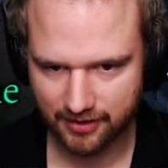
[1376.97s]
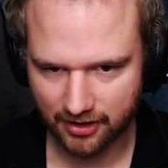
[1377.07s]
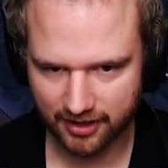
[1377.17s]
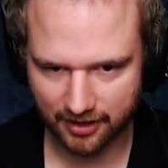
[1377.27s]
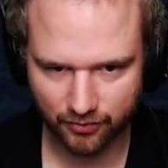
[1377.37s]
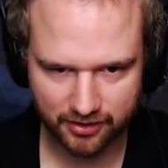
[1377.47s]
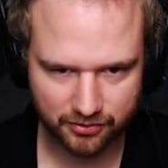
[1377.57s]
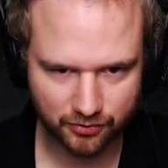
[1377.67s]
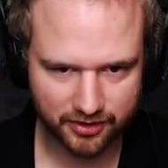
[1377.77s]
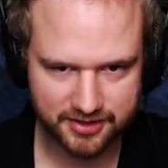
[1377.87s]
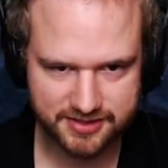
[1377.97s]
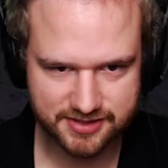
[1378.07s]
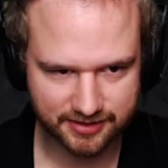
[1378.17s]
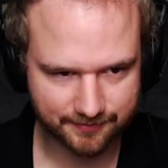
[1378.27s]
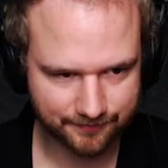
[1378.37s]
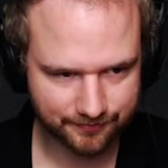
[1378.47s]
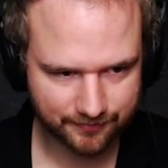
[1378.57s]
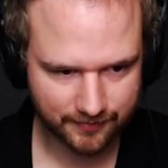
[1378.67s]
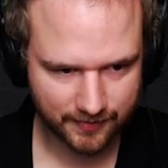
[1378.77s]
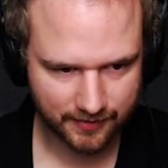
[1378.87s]
Okay, where is he?
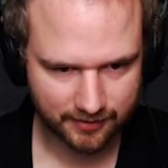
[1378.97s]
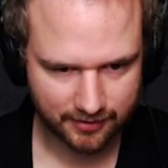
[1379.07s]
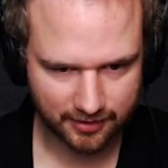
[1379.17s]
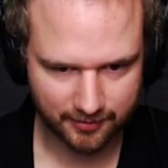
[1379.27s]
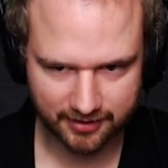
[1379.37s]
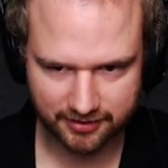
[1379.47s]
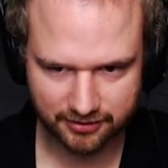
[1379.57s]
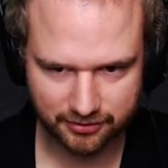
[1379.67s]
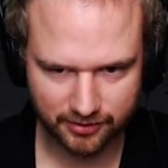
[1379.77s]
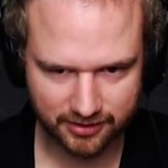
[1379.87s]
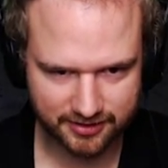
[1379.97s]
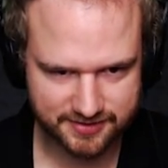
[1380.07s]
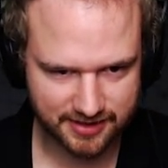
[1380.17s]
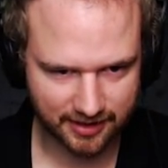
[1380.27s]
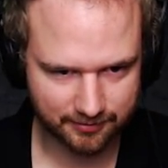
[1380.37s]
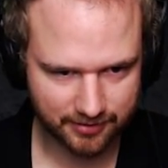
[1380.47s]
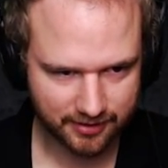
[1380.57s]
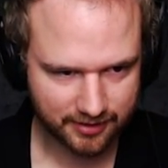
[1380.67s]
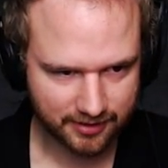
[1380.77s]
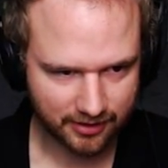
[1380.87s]
Come on, you will not escape.
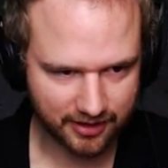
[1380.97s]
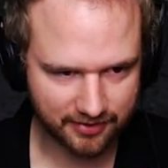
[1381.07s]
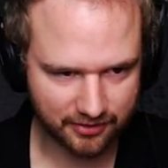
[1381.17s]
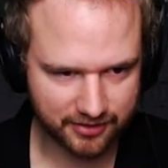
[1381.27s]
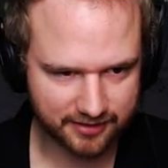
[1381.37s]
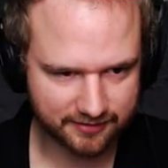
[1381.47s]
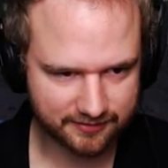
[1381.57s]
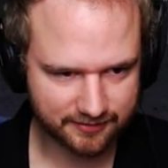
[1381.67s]
Okay, there he is.